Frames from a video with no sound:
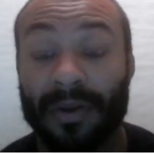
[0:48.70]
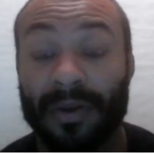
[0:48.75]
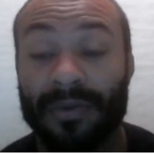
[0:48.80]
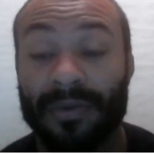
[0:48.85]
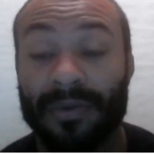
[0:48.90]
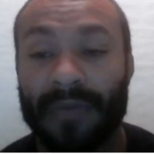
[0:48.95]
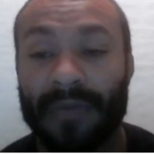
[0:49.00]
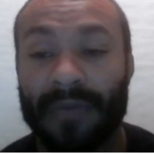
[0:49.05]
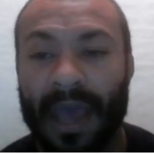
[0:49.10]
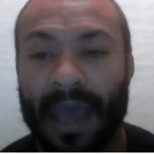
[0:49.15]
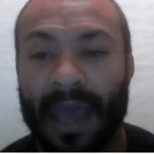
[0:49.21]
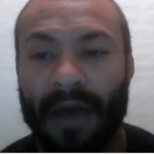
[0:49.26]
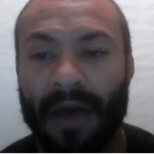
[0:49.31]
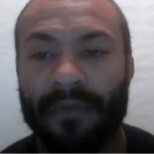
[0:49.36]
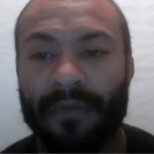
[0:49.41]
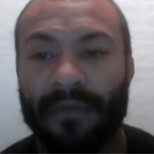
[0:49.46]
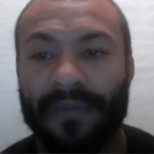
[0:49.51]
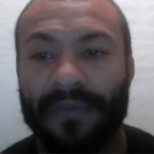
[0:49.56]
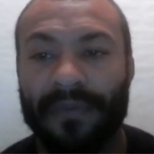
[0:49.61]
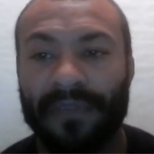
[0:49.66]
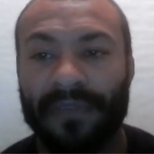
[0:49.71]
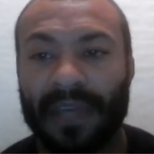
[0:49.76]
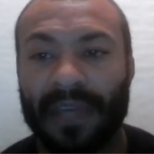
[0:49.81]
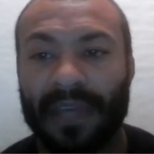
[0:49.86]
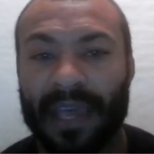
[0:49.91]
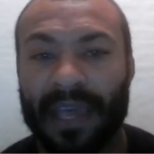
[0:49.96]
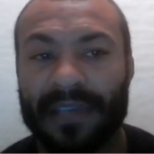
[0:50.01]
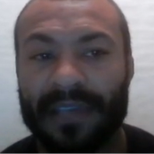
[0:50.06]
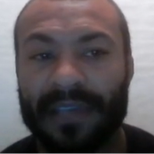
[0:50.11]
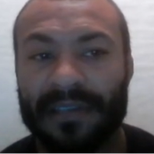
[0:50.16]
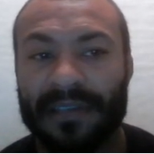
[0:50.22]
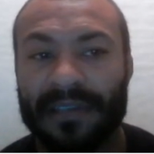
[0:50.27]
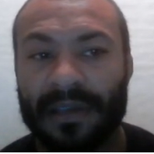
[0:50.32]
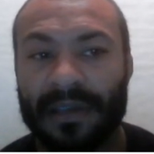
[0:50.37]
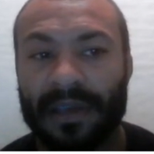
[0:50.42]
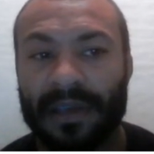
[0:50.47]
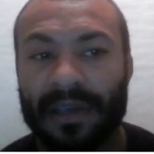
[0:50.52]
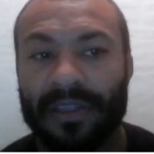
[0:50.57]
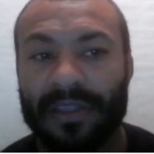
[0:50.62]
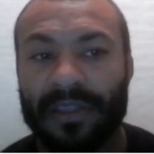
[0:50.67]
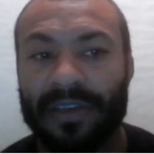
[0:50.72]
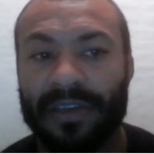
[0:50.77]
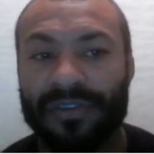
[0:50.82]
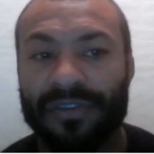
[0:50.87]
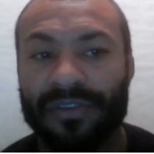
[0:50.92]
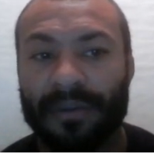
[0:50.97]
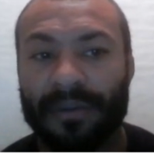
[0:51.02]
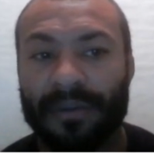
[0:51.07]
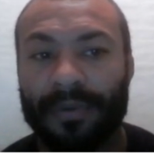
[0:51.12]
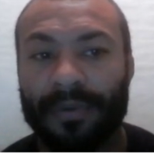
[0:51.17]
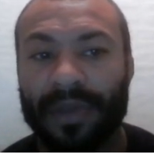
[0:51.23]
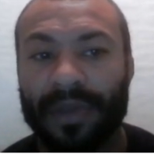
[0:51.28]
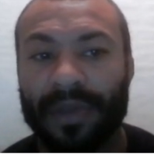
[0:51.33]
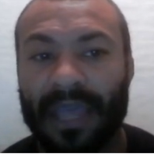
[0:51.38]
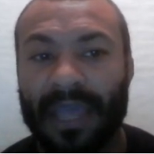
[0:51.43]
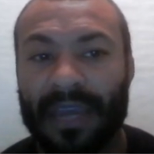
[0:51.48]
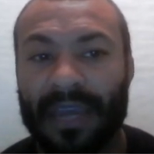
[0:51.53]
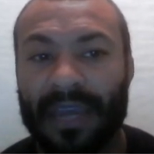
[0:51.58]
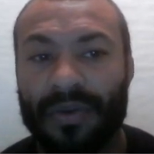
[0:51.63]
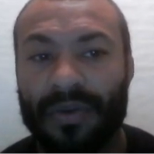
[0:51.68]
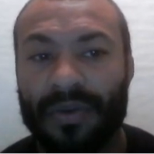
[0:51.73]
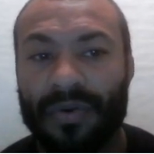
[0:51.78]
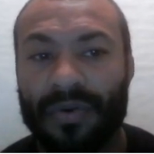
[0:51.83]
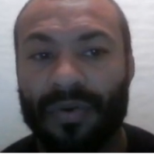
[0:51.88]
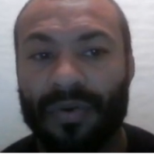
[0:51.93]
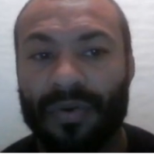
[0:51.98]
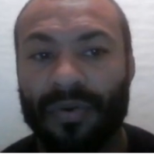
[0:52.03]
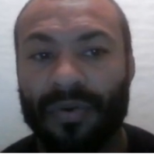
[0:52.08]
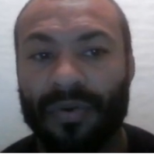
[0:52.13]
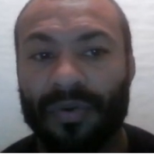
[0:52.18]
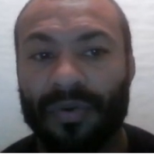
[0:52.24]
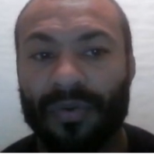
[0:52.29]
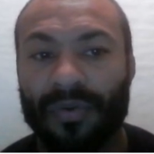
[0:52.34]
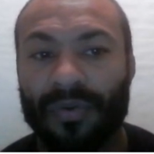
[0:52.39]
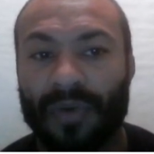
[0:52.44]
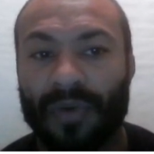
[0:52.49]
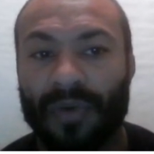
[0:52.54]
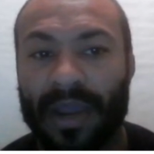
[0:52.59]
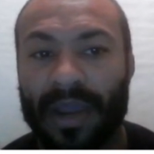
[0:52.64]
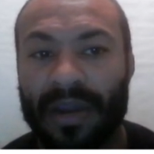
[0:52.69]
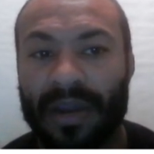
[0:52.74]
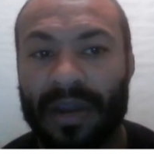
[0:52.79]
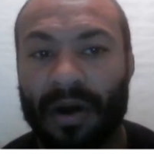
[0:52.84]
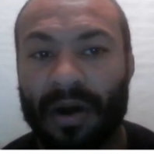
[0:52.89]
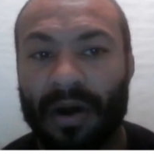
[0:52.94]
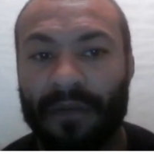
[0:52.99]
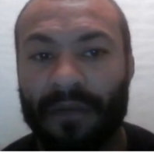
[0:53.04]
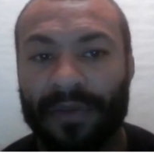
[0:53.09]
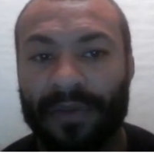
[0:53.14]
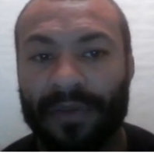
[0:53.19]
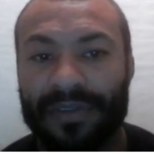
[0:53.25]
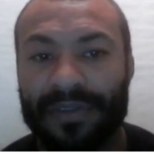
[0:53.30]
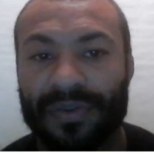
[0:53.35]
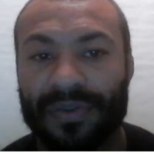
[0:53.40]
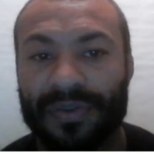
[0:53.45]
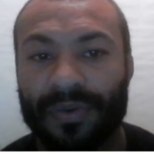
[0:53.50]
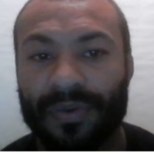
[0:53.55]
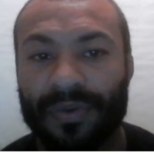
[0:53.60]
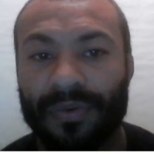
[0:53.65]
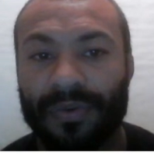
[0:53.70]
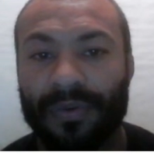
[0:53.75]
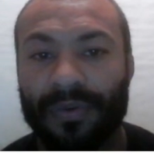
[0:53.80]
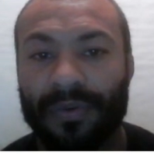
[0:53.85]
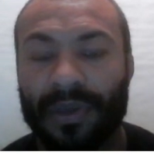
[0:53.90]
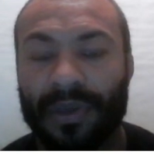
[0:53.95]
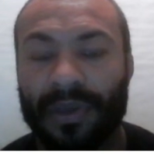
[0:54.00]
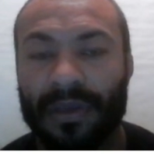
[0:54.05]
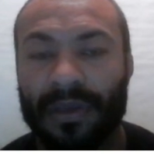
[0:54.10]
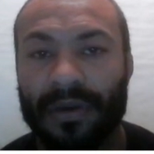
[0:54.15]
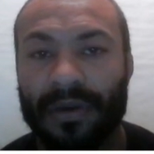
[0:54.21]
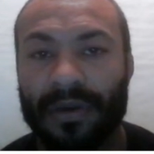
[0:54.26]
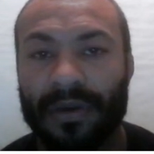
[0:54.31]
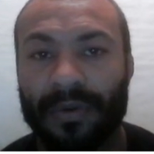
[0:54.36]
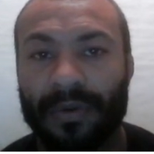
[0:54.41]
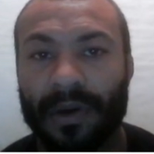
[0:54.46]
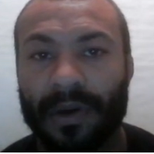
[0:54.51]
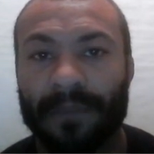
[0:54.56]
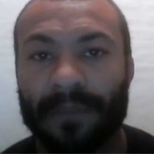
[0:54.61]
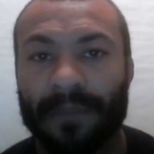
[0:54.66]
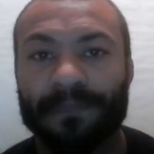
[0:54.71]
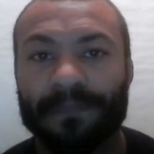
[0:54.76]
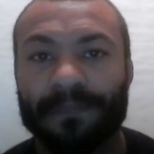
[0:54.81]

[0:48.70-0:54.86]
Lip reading: count 50 days. Then you shall bring a new grain offering to Yahuwah.